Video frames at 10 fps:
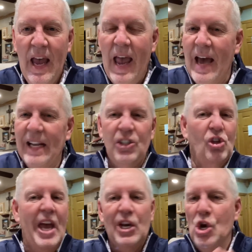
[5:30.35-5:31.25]
And it's
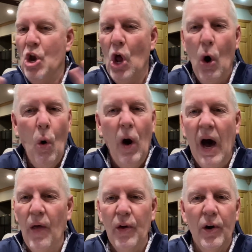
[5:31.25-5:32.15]
like no
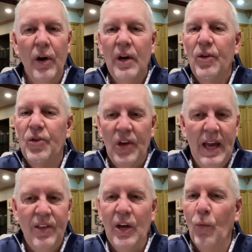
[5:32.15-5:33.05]
other
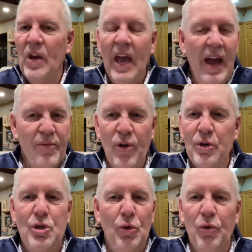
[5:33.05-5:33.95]
thing that we ever
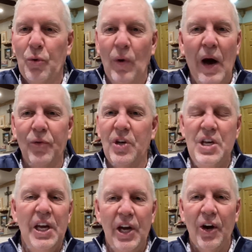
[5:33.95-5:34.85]
do throughout the
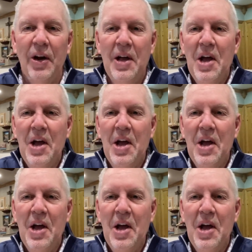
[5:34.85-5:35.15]
year.